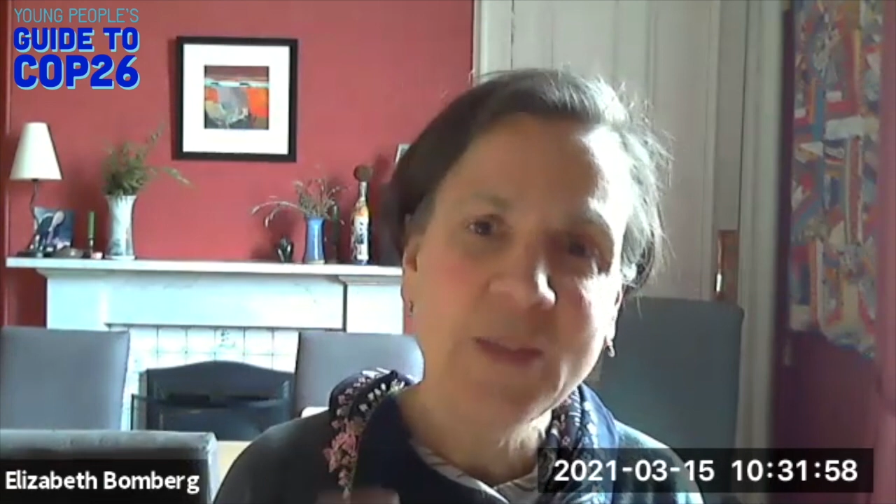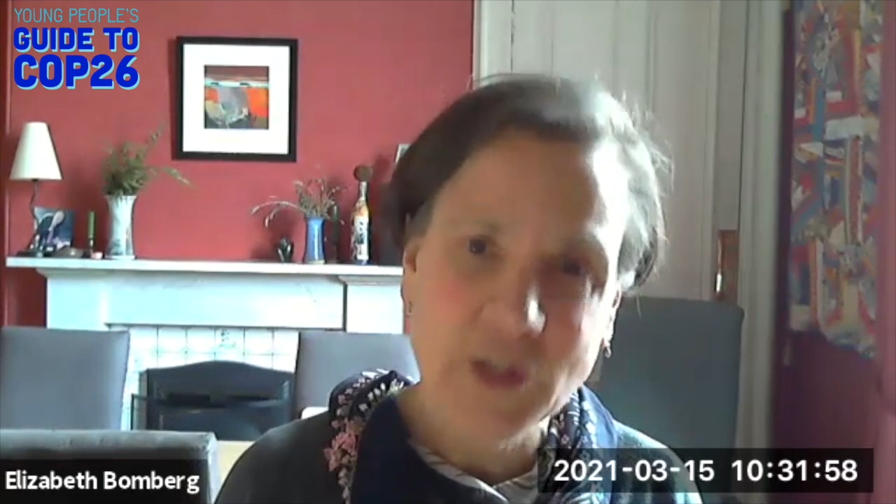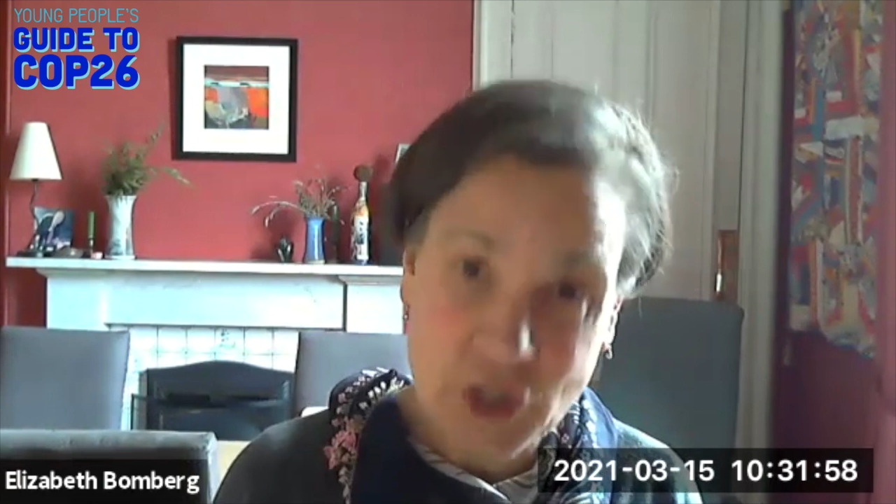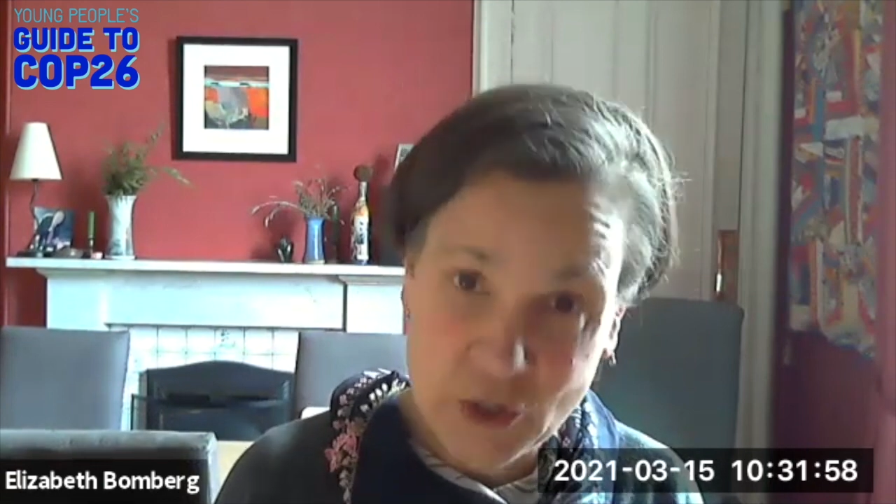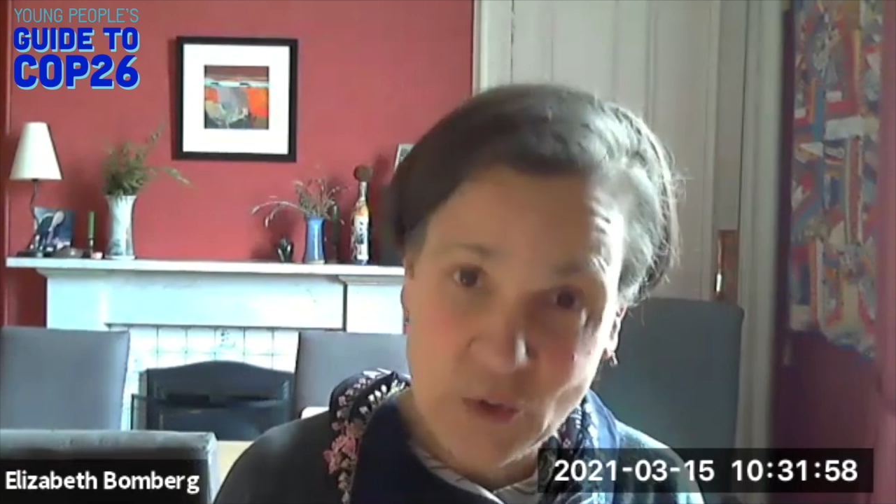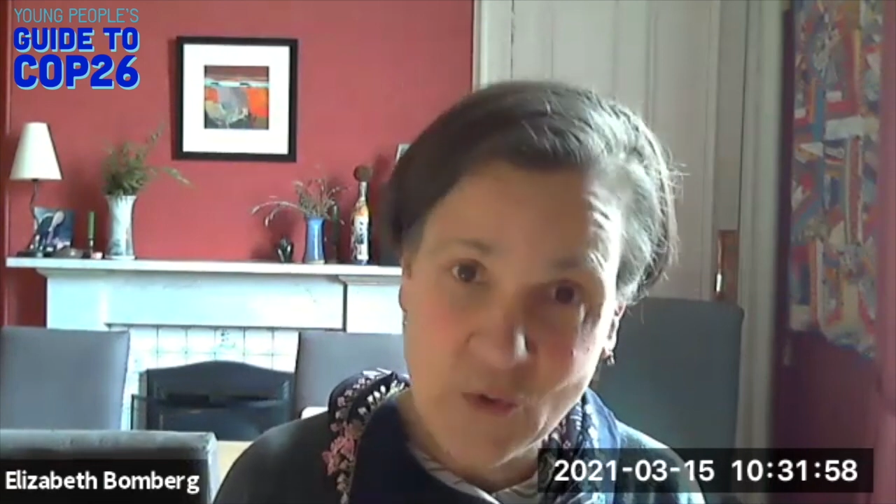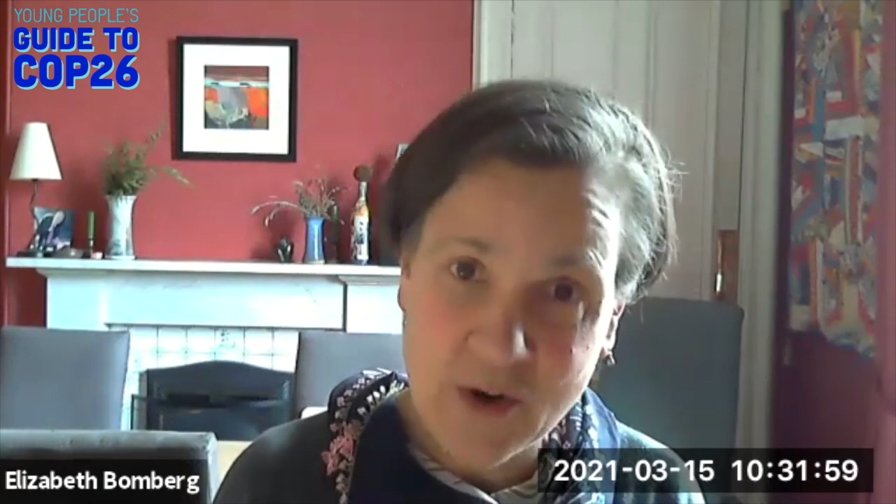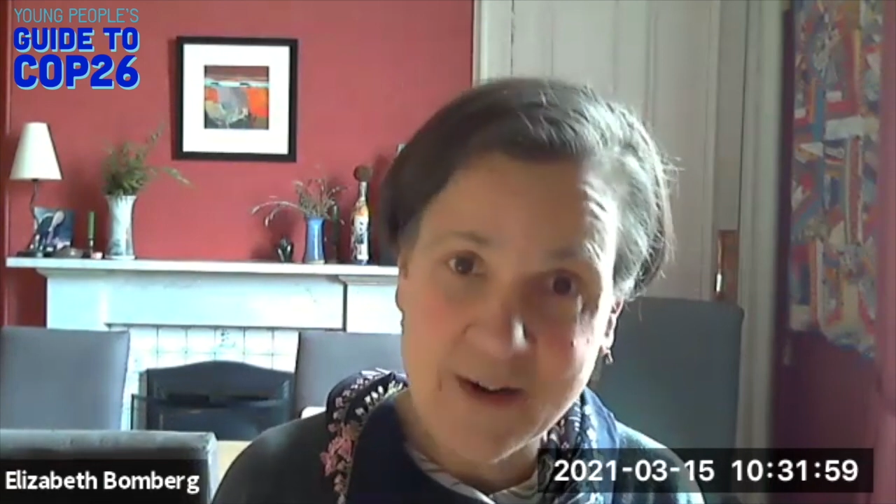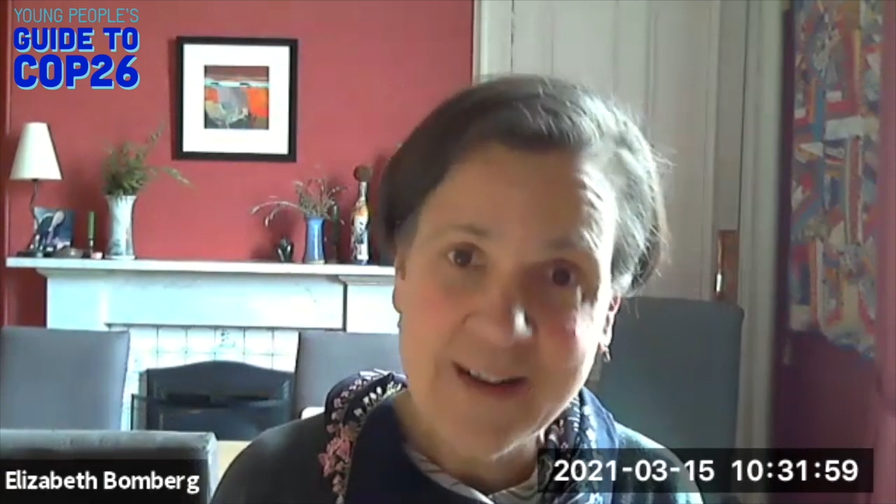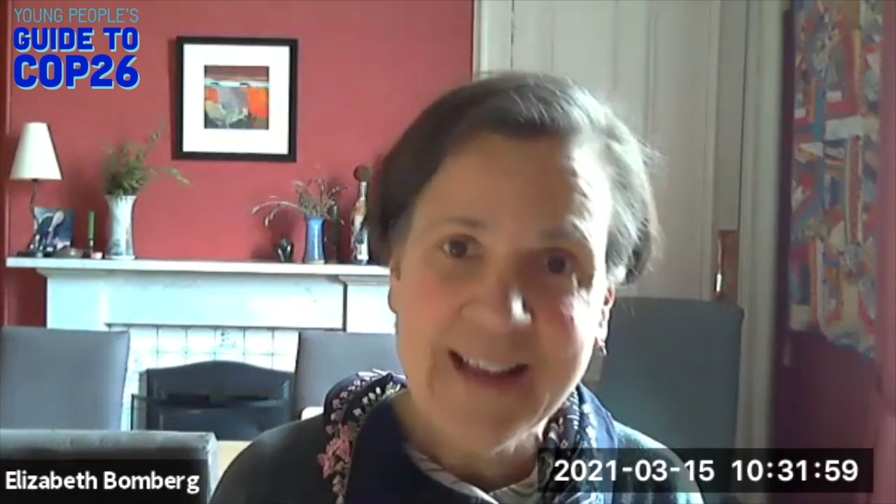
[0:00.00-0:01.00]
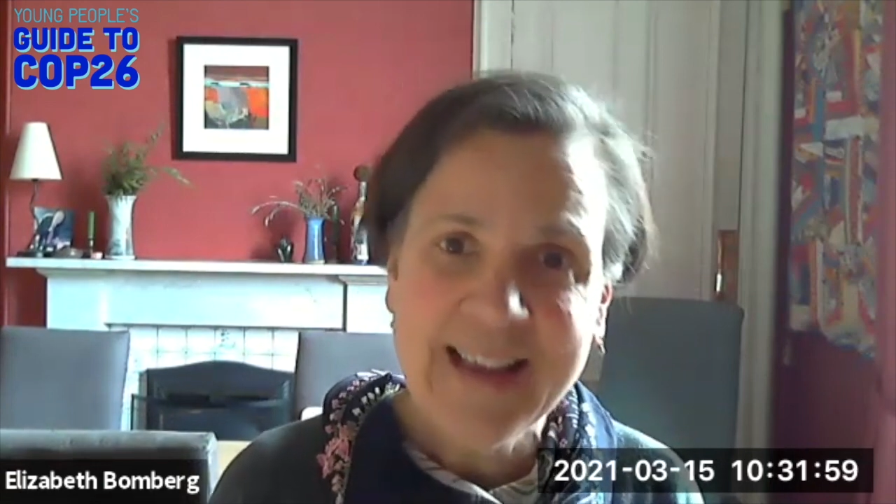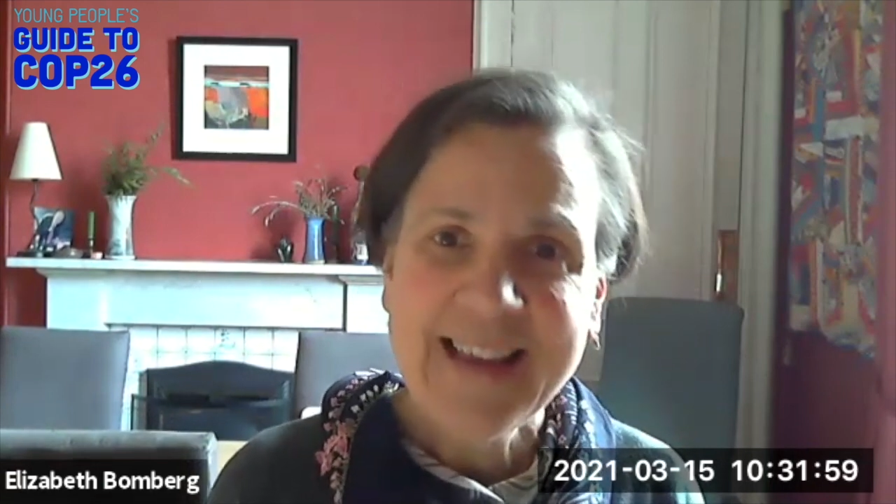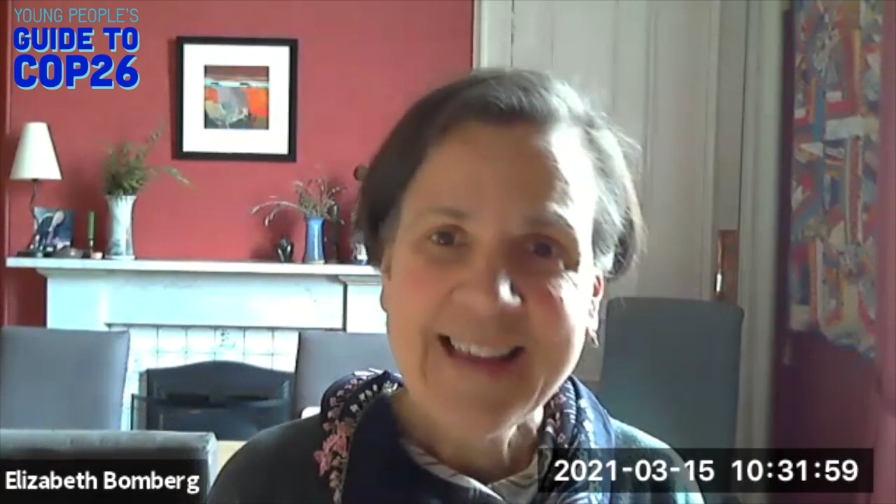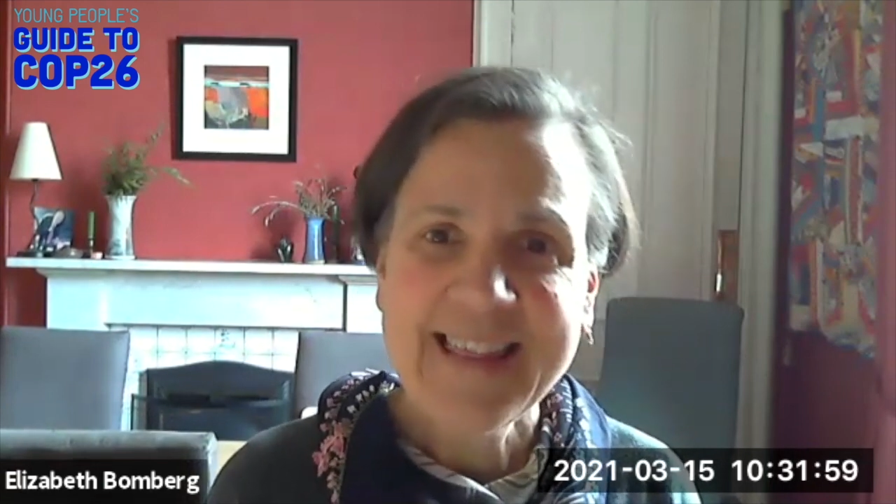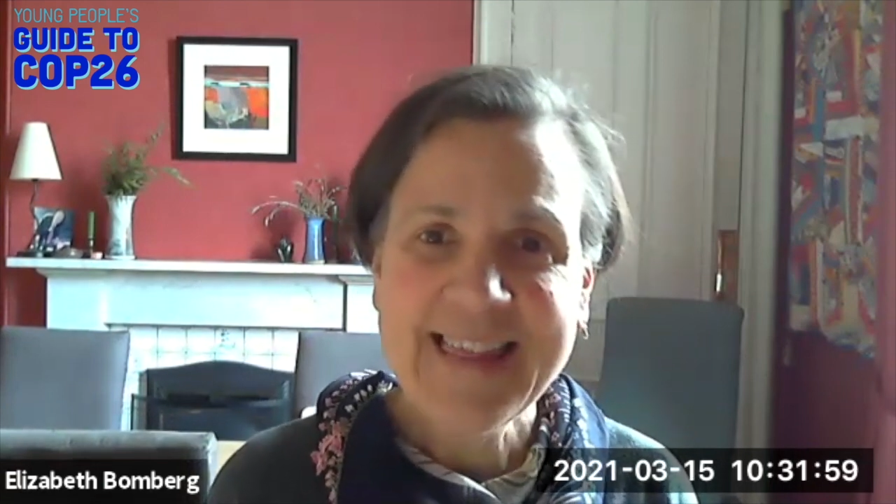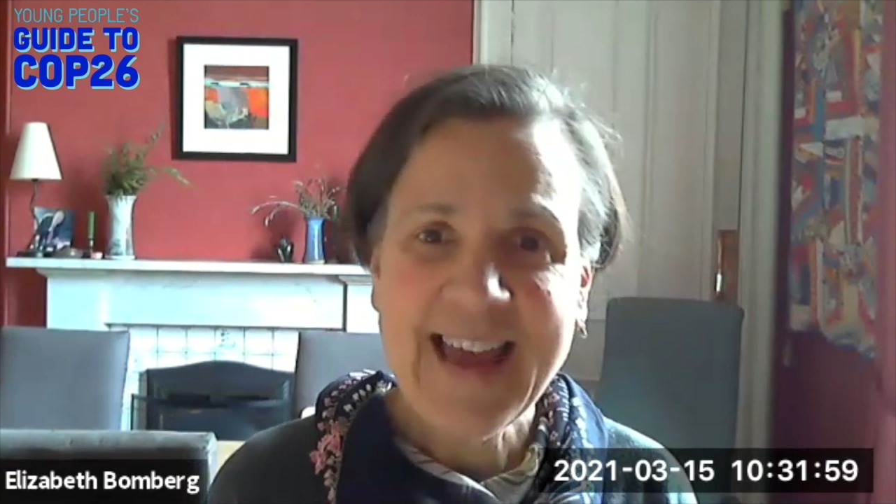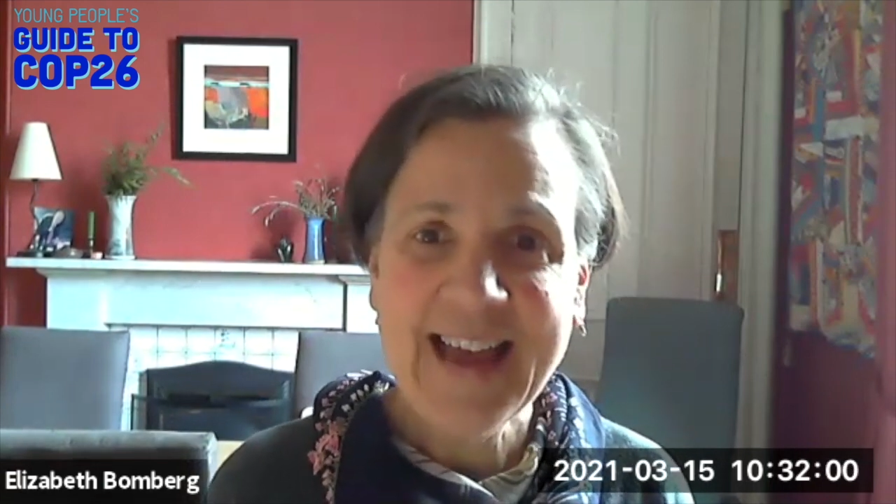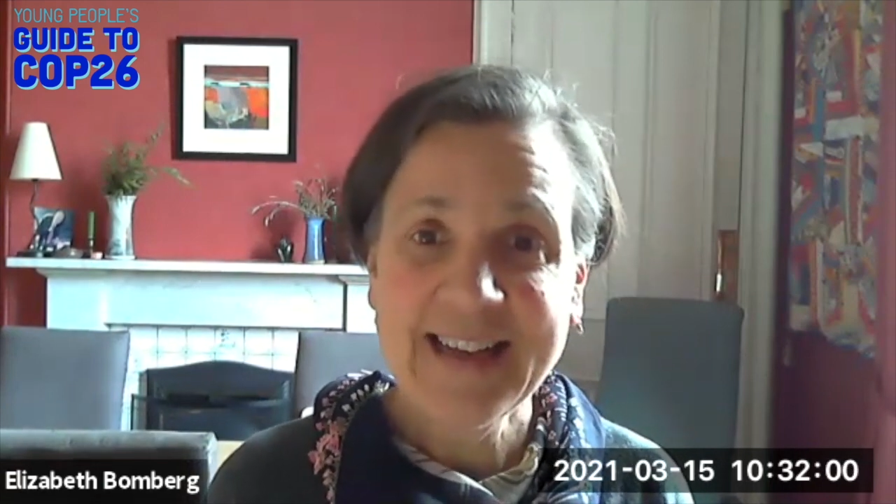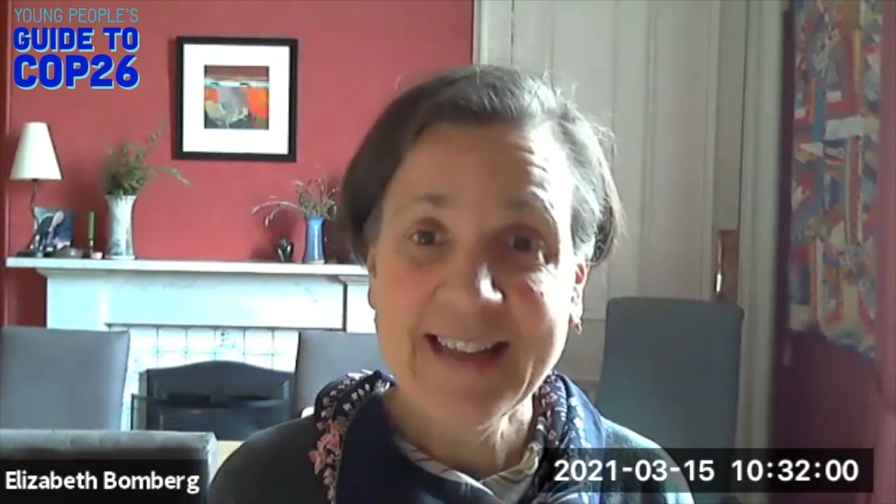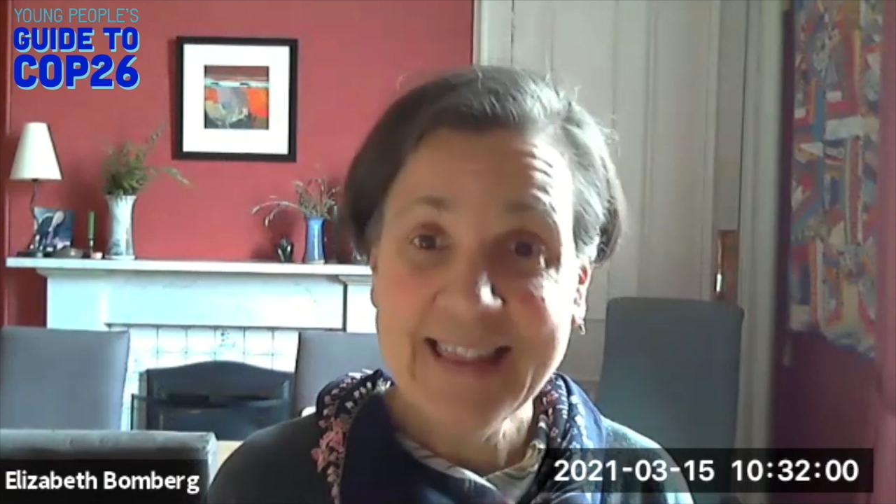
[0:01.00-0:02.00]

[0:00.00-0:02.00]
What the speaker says: ensure that